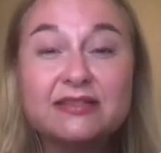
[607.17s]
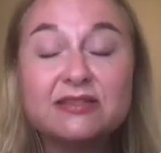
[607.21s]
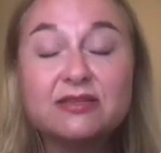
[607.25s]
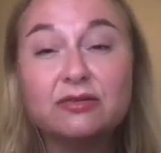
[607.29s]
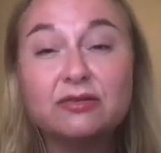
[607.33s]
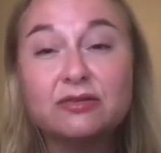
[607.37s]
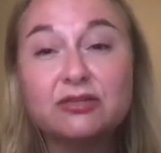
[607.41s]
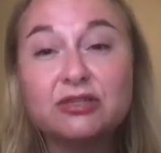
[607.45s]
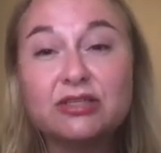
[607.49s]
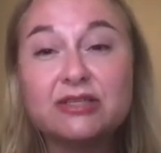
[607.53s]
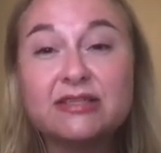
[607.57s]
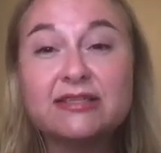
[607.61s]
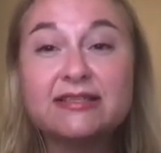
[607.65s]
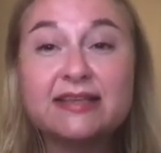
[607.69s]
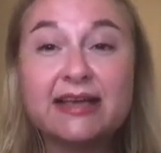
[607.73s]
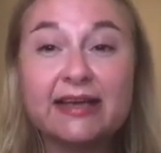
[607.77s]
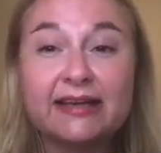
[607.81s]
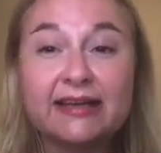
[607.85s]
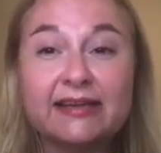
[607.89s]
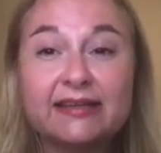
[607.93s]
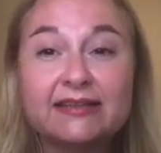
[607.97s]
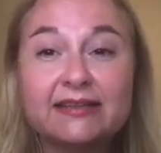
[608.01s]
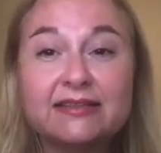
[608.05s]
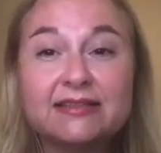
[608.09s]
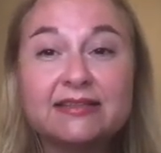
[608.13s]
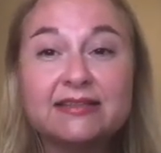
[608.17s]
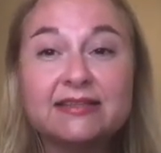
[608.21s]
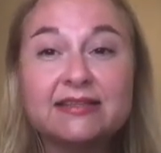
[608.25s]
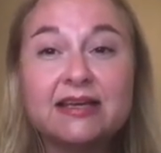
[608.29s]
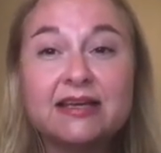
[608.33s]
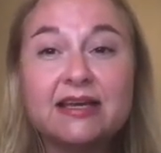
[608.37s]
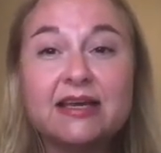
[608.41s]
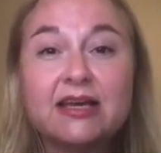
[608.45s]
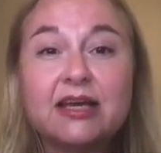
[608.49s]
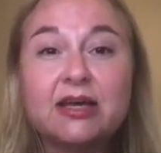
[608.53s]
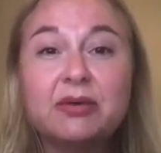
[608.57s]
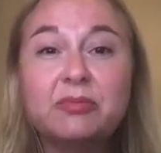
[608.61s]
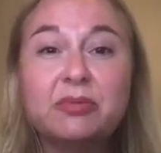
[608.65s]
not just seconds,
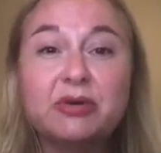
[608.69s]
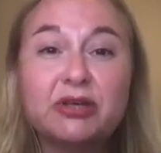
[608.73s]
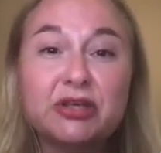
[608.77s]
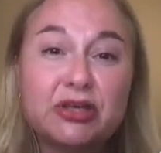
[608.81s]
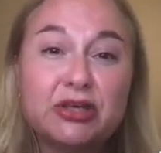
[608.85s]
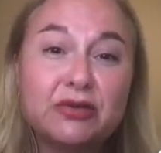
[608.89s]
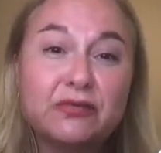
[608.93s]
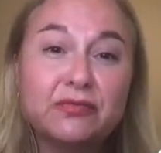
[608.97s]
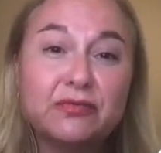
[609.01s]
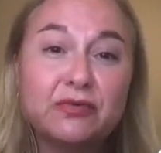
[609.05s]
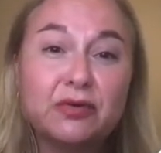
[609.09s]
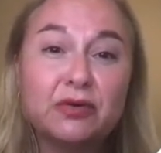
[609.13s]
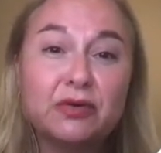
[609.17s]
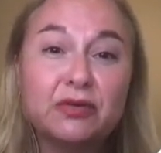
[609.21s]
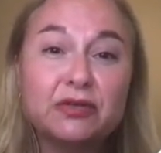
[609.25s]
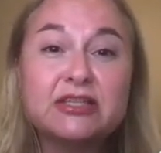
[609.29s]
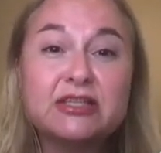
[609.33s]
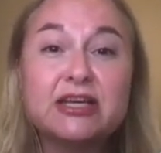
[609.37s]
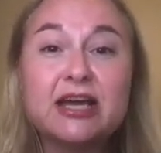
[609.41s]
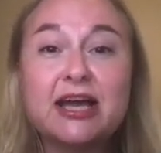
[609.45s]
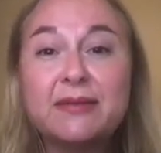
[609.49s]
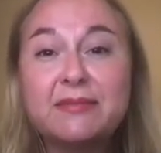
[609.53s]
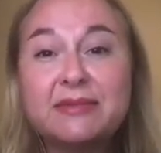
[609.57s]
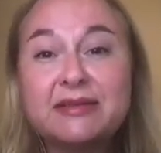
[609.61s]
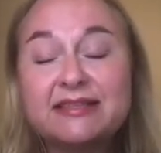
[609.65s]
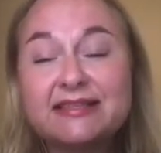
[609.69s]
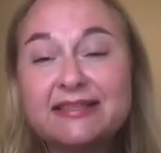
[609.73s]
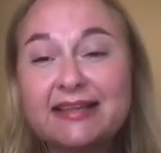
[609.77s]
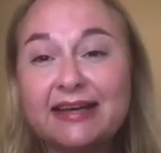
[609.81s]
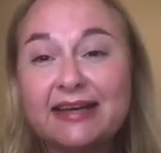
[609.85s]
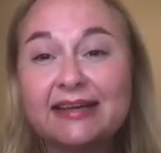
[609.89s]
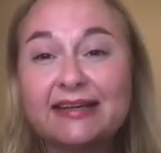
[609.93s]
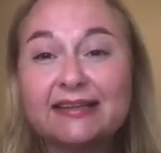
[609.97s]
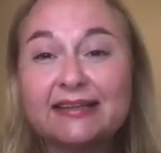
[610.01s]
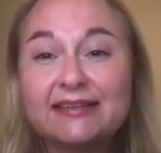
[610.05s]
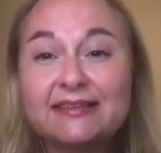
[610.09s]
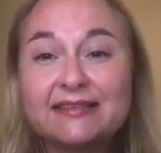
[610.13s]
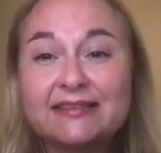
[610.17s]
but you've got time in
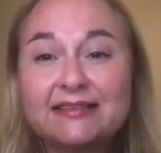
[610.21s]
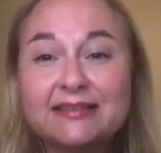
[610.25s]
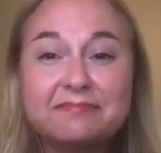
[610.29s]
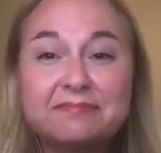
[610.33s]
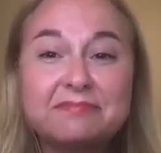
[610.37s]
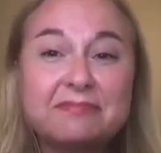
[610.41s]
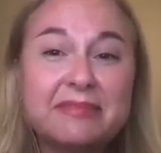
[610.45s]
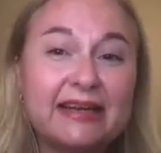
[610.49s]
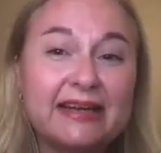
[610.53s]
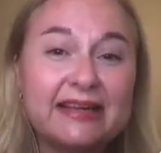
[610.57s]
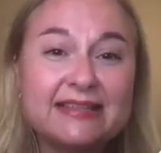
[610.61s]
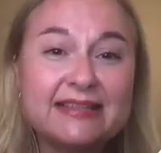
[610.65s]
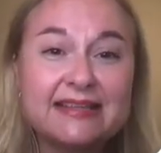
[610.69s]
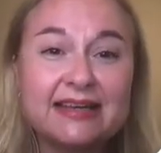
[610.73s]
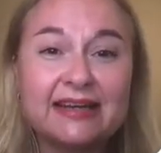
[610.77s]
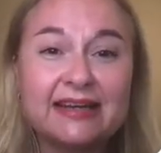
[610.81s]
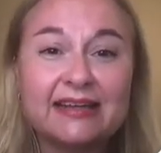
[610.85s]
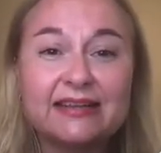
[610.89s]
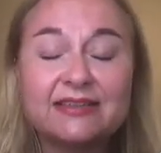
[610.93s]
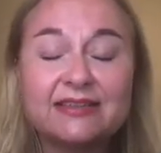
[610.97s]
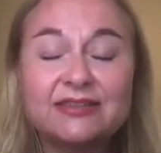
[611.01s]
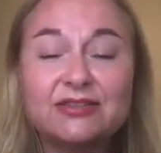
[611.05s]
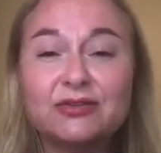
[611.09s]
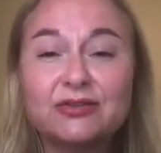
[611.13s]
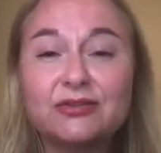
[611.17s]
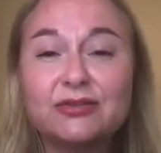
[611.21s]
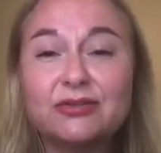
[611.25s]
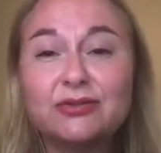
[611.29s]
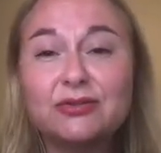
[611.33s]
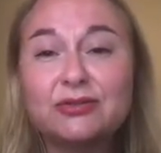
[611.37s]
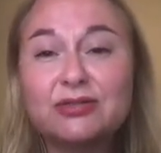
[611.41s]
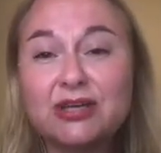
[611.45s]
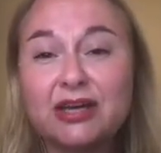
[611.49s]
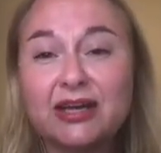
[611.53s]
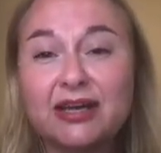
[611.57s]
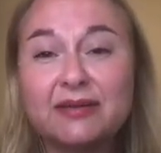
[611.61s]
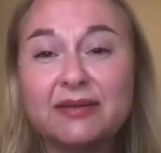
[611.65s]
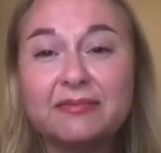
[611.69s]
seconds and milliseconds on your
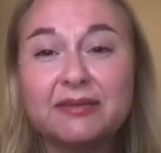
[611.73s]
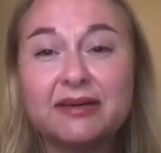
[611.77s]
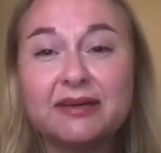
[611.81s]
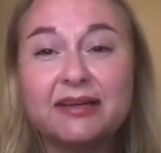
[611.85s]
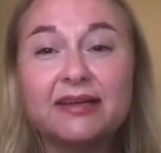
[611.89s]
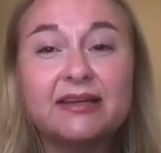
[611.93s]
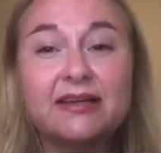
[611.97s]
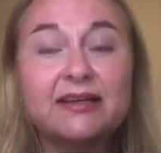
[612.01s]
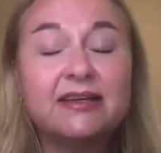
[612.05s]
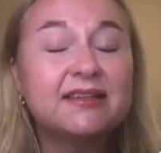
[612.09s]
timer,